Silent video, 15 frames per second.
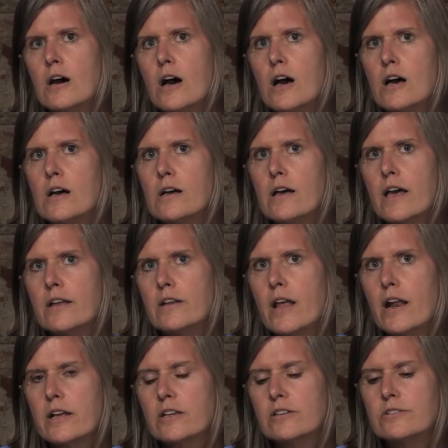uh, and,
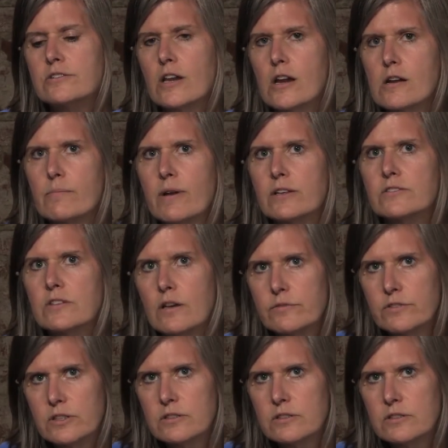and, I could dare myself